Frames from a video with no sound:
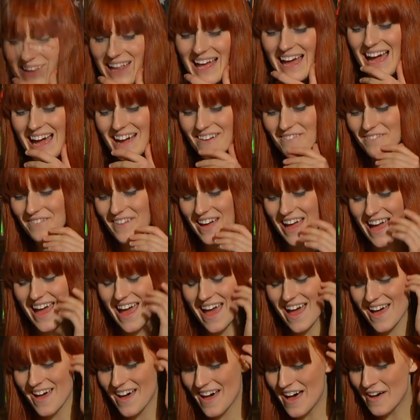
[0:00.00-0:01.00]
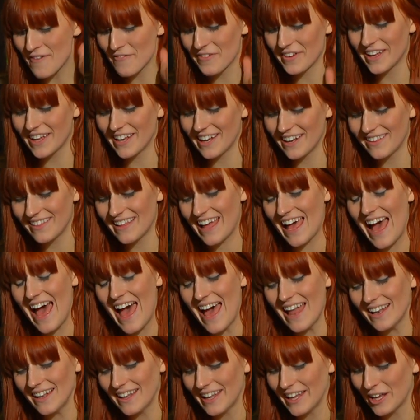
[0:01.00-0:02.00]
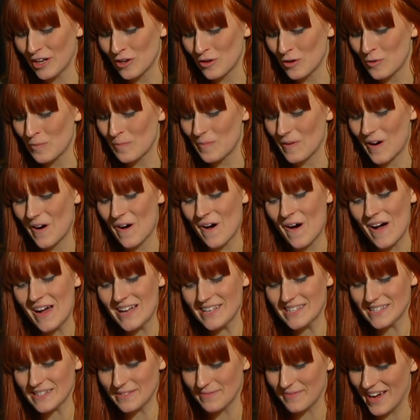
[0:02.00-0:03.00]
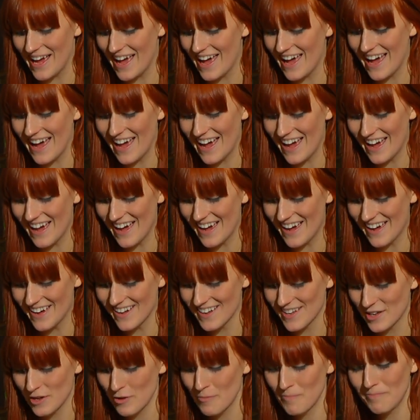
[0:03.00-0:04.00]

Black velvet in that little boy's smile.